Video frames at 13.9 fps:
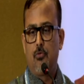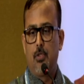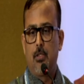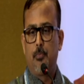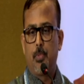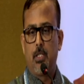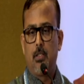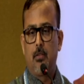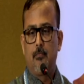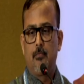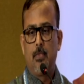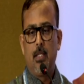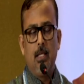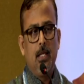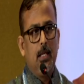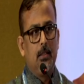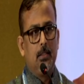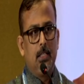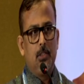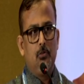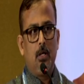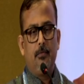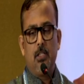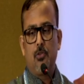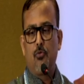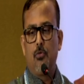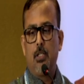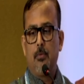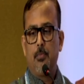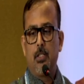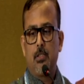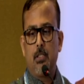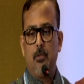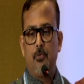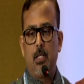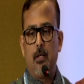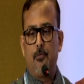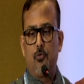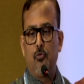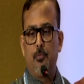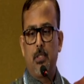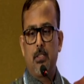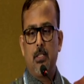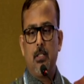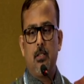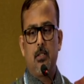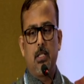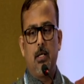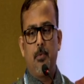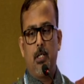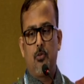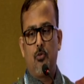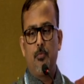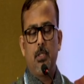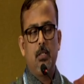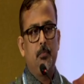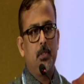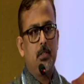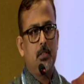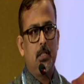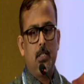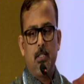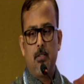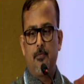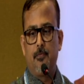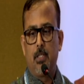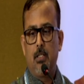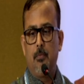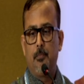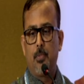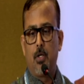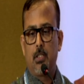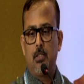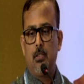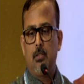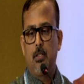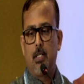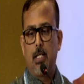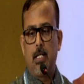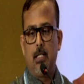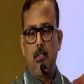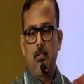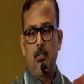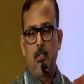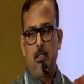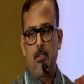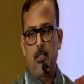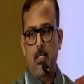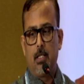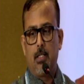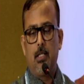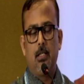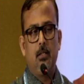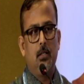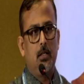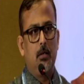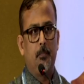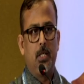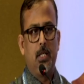pain. Then you have the shoulder bursa. We have two bursa. The subacromial bursa is very important and is again a pain